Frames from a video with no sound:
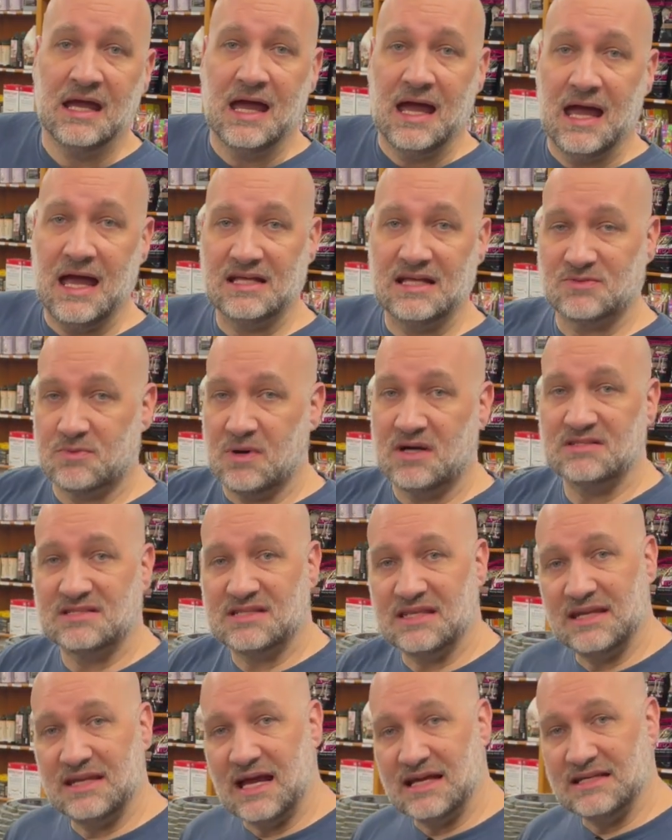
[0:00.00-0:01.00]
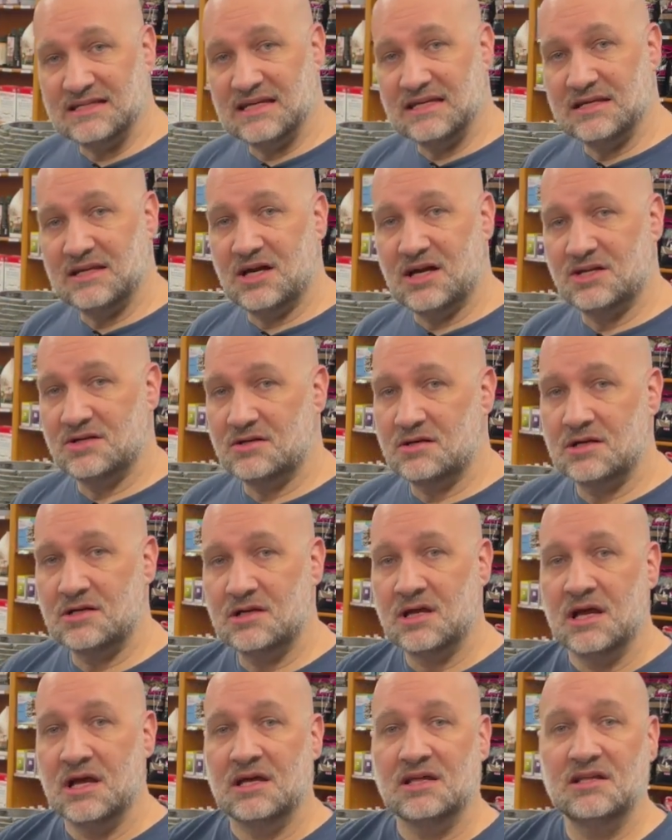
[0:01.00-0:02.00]
as well as the
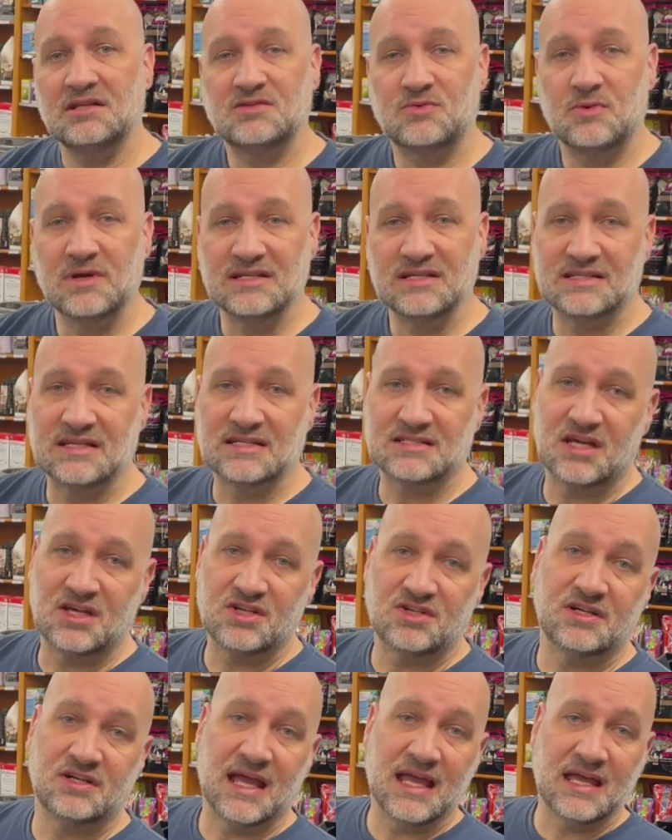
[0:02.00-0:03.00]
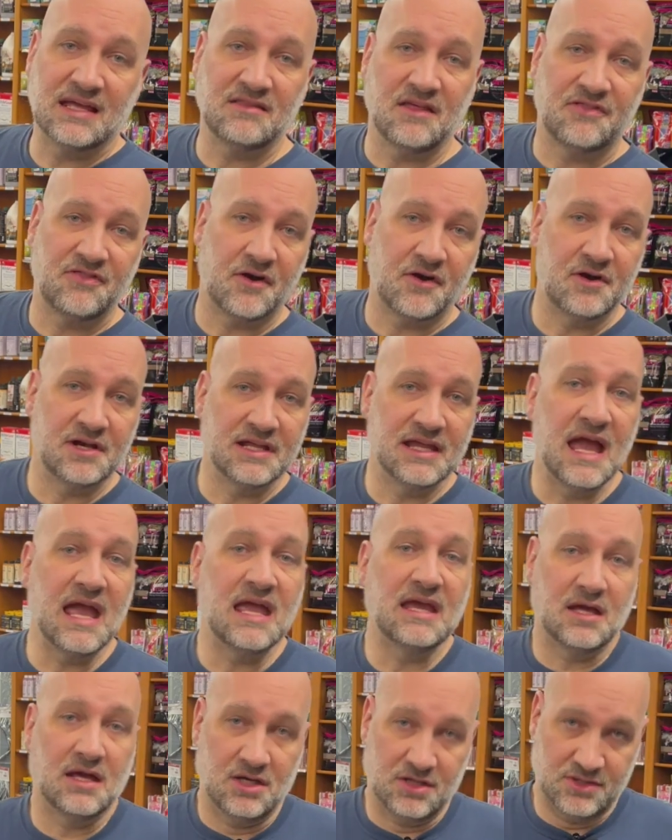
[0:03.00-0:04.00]
1900, the 2600, and the
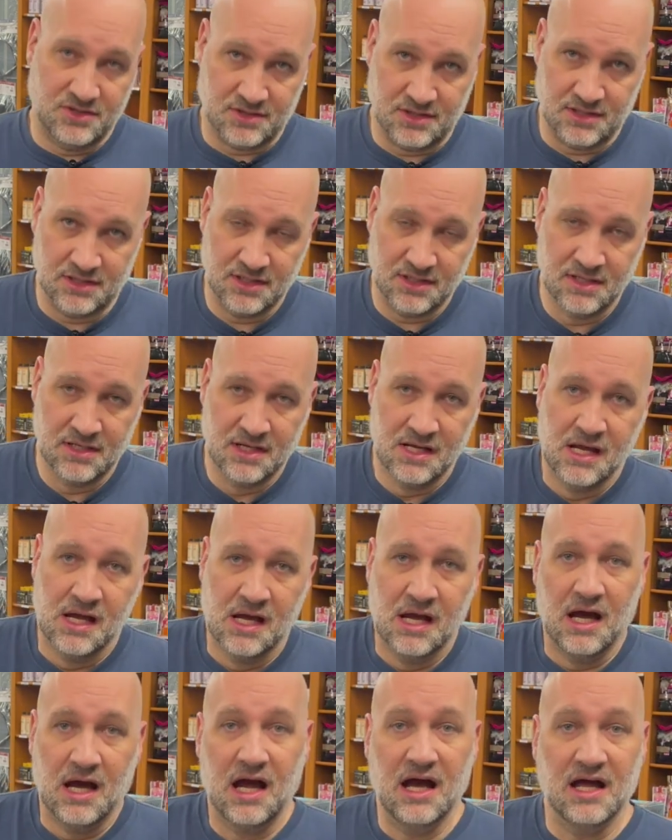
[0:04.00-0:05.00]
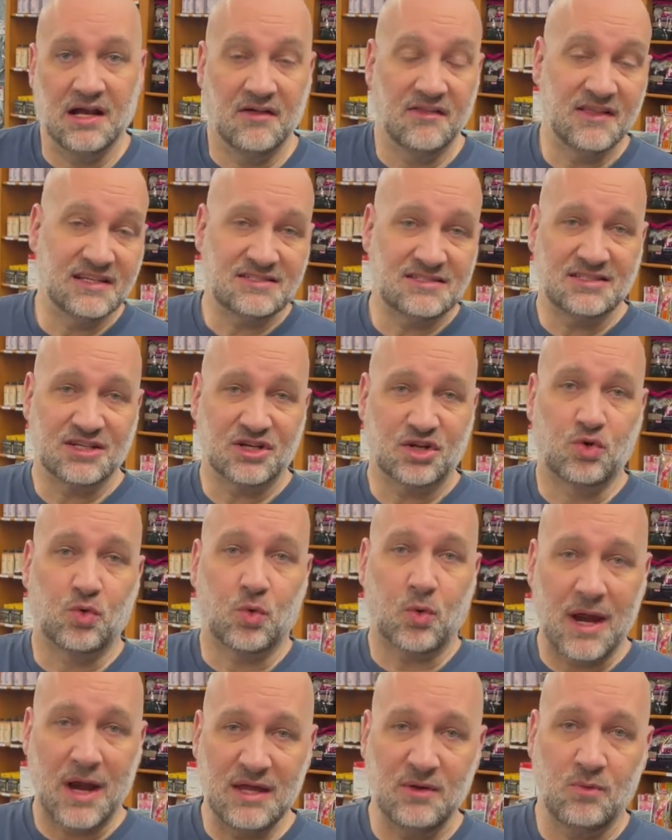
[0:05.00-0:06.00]
3800. Now this is a
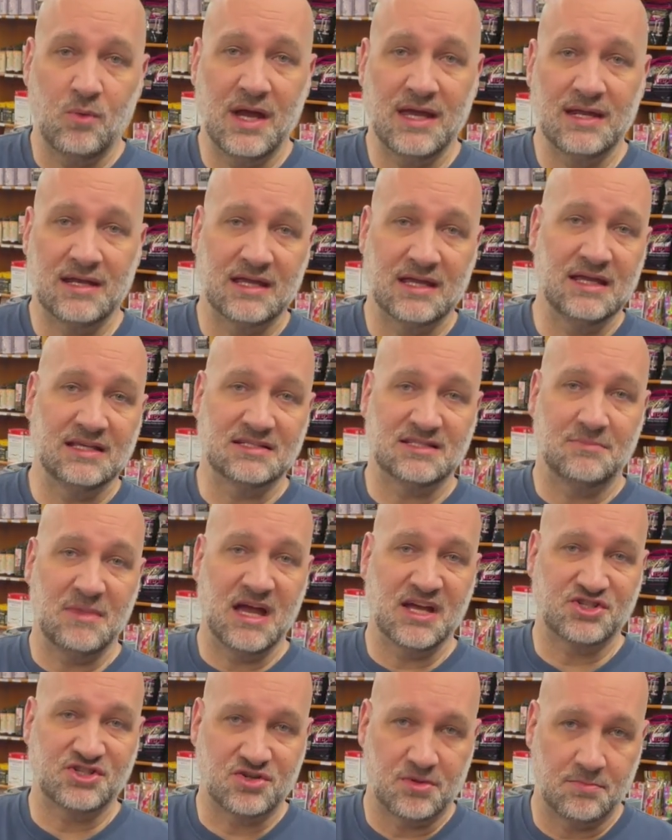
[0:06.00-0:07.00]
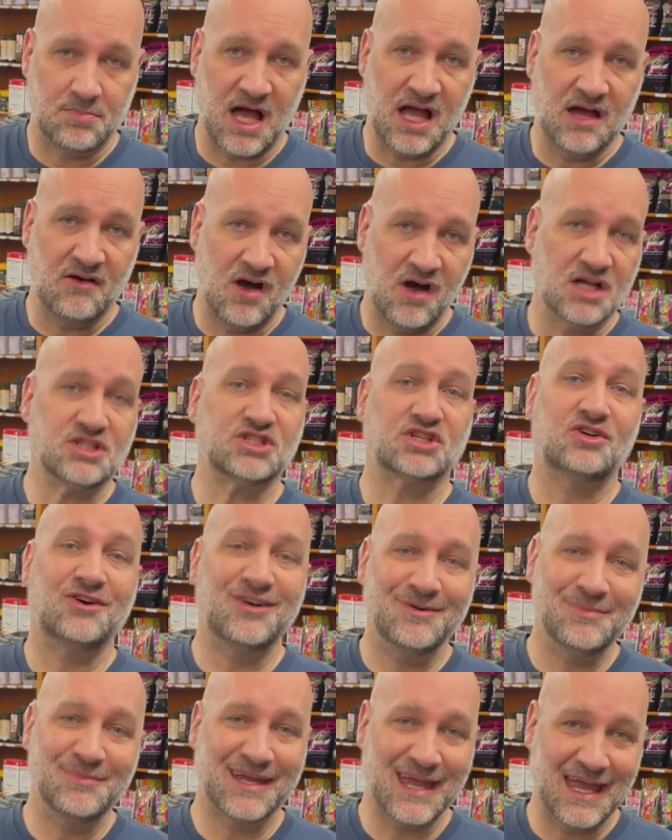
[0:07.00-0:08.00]
great way to get some extra
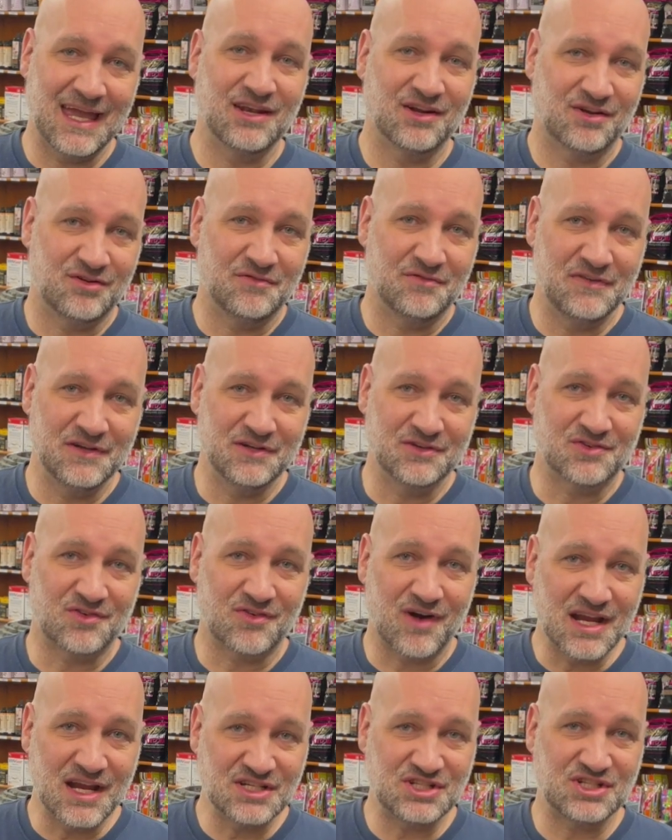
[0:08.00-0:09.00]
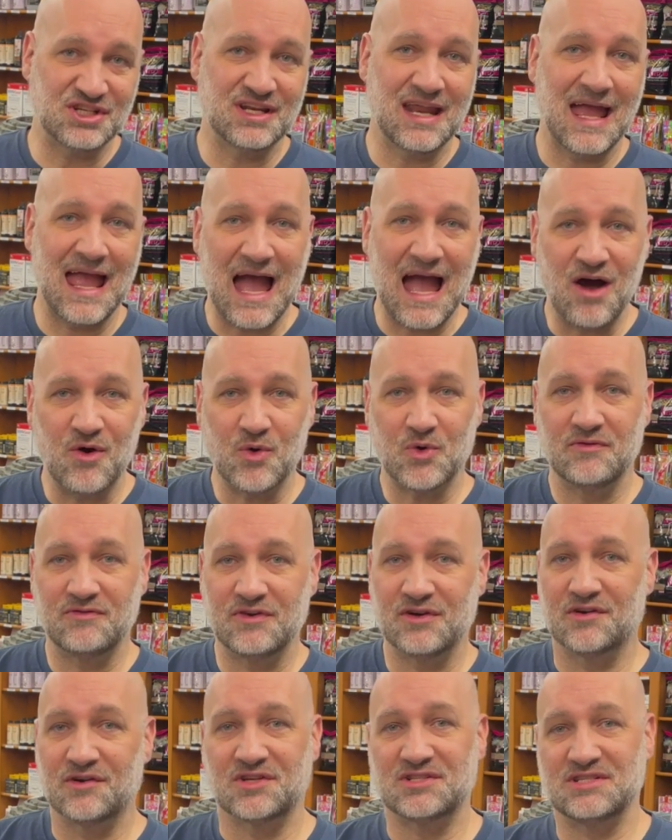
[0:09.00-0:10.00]
biological and mechanical filtration out of
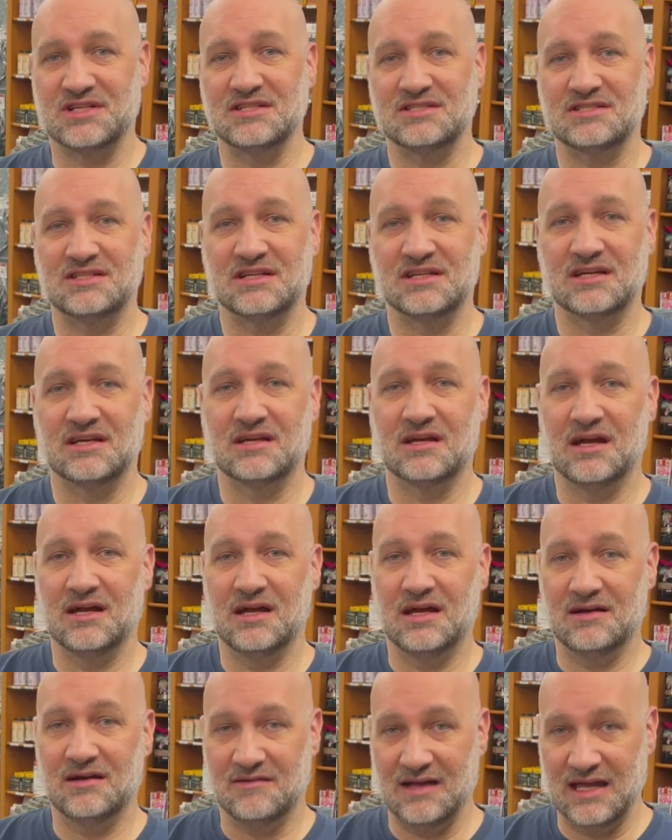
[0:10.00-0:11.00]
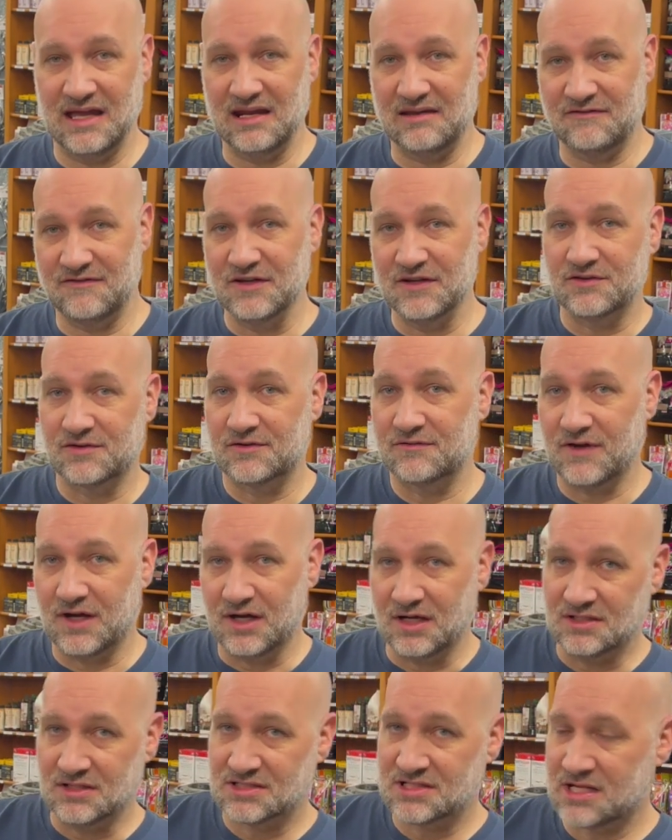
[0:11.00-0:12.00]
your existing Atlantic
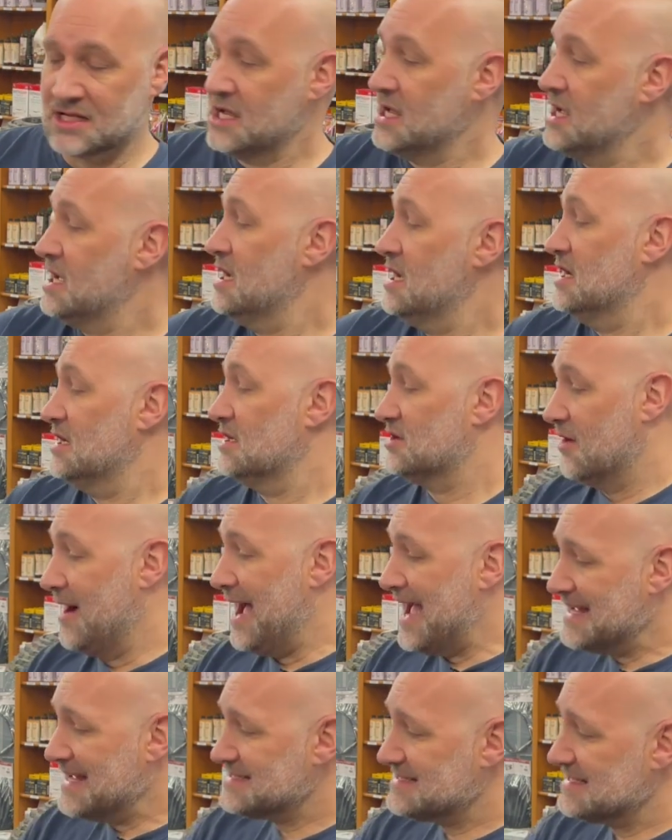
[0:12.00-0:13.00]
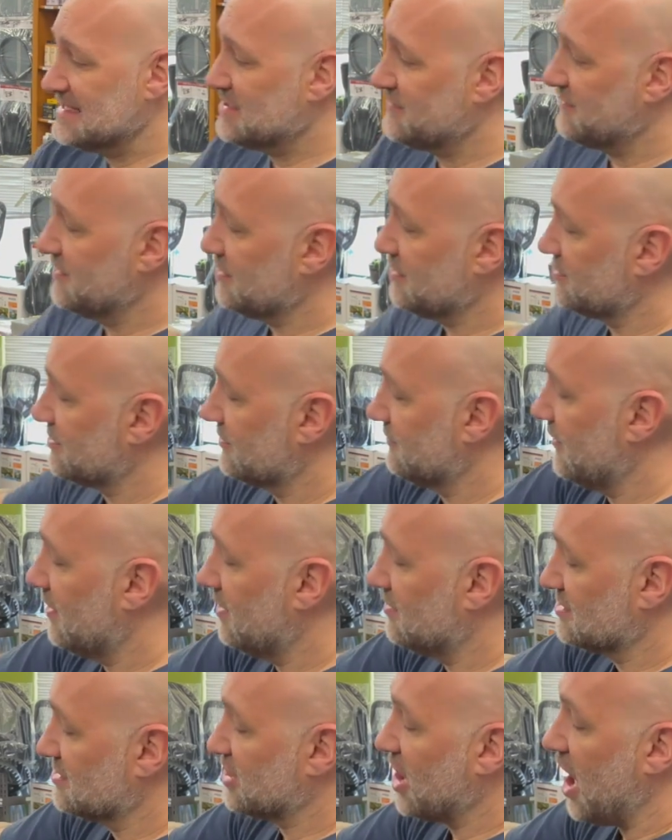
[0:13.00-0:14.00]
FilterFalls. So as these
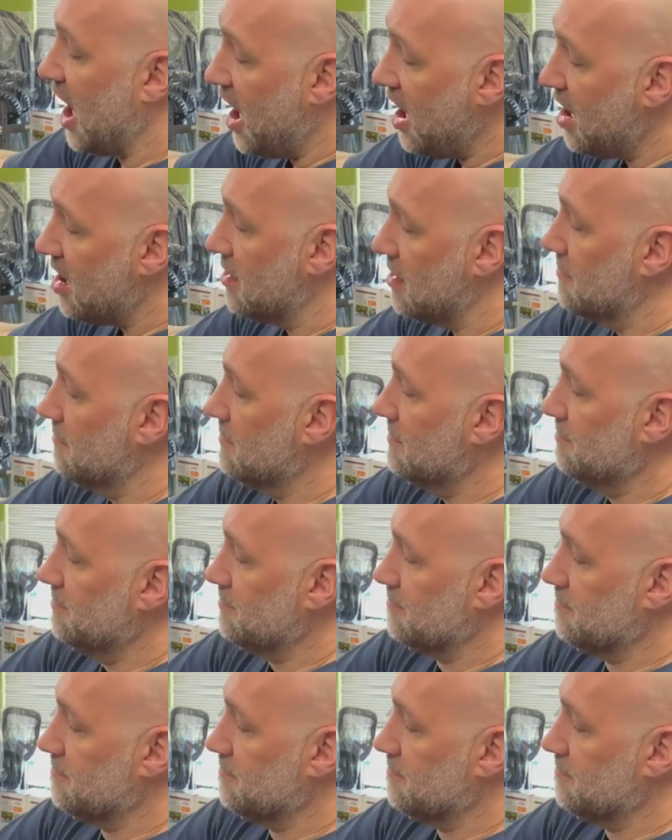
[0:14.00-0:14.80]
FilterFalls come,